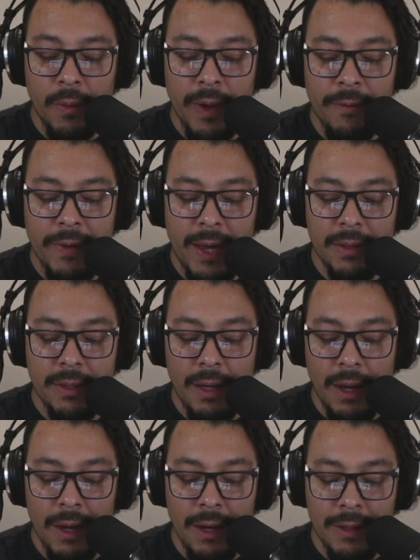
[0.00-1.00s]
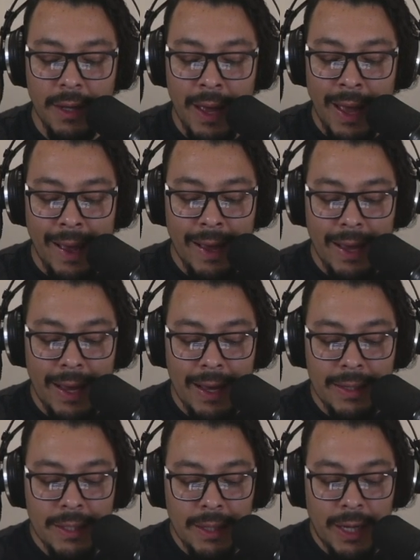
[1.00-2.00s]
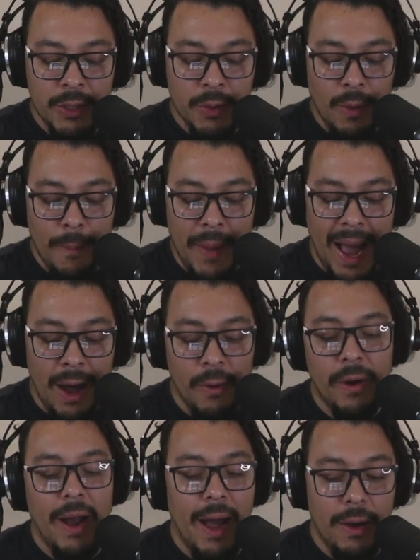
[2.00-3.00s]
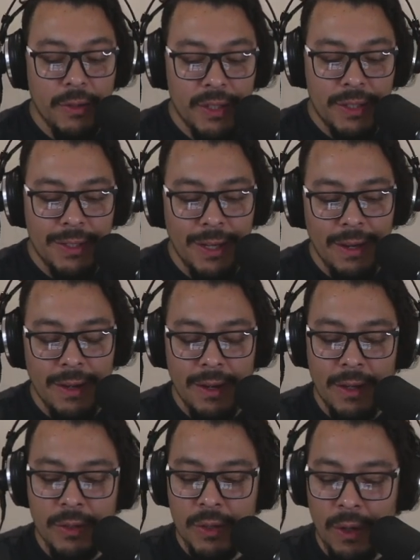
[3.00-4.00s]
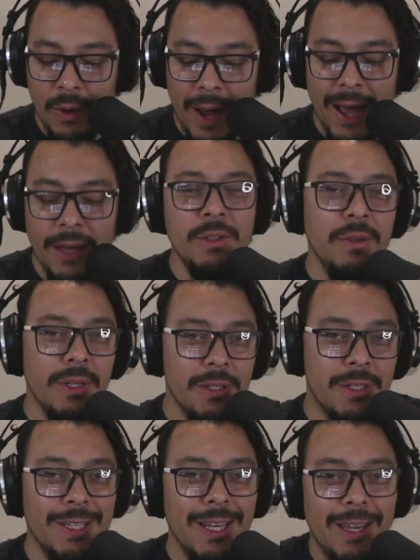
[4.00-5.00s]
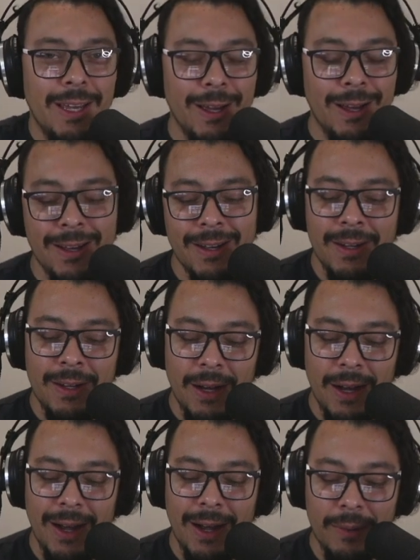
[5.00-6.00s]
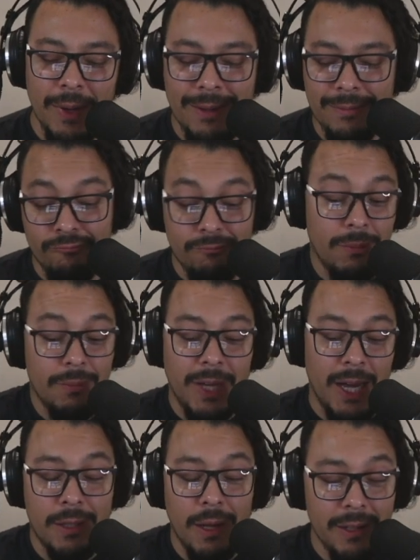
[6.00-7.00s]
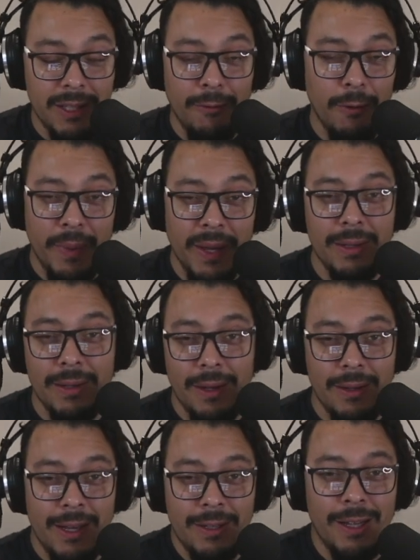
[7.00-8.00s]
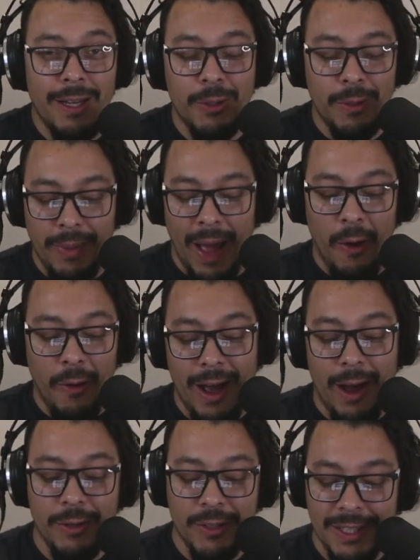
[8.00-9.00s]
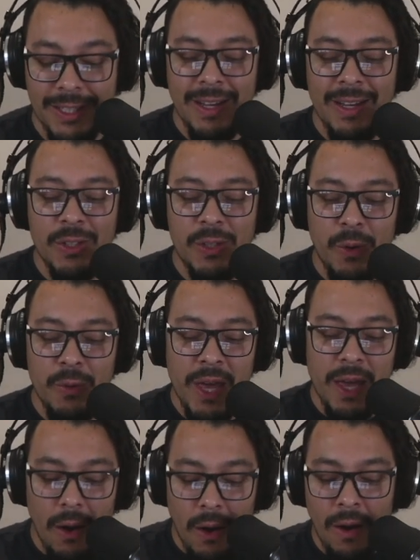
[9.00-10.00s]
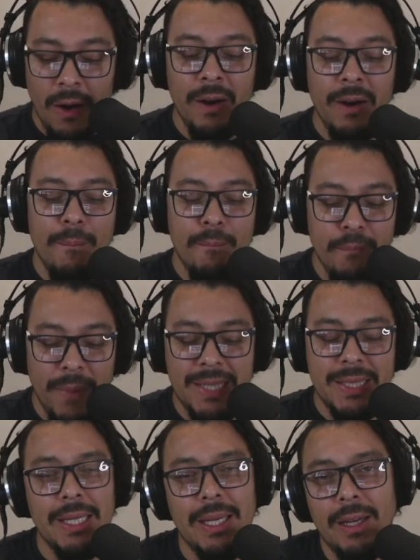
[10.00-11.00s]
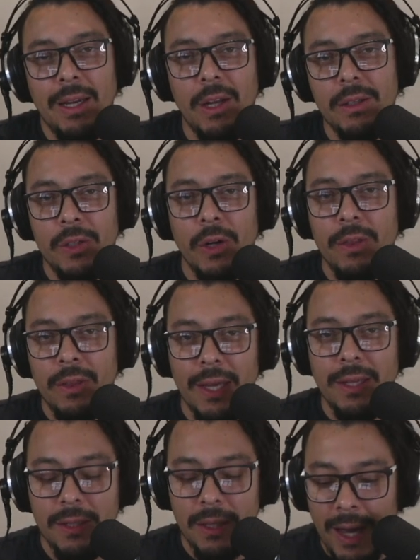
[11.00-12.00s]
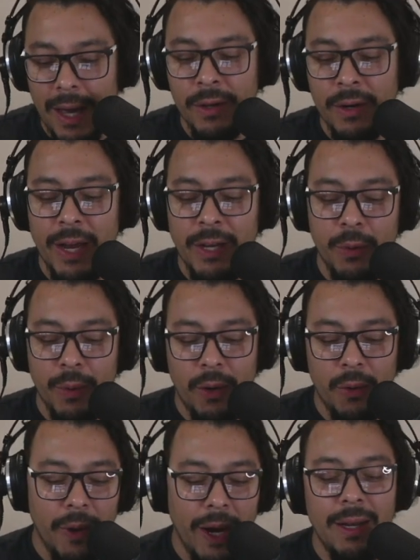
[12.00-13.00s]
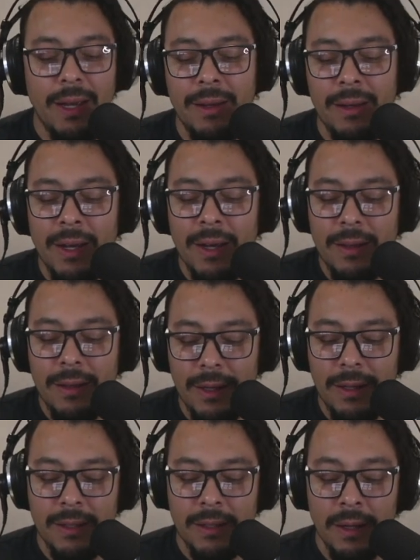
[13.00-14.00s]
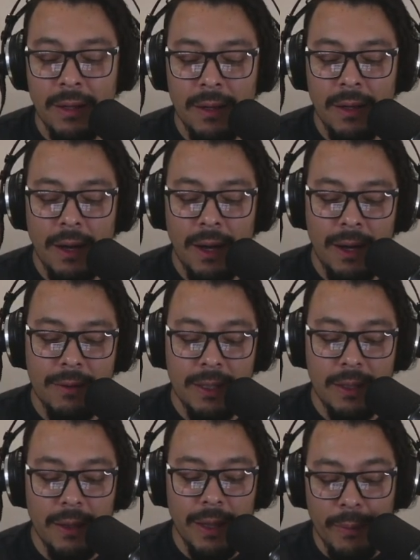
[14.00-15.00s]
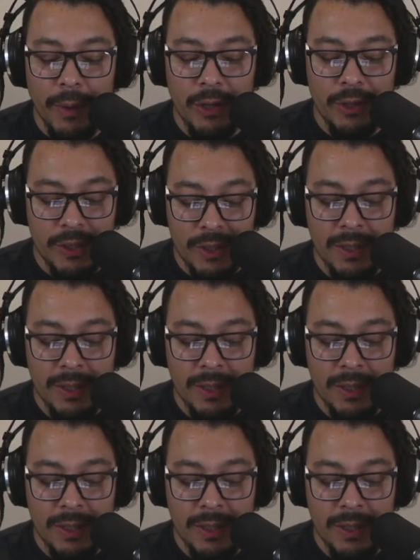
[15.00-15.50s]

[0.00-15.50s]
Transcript: Gaston, Intellectual Powerhouse. So as you can see, Gaston's never been the intellectual powerhouse. So they are mixing certain things together, and you are creating these glimmers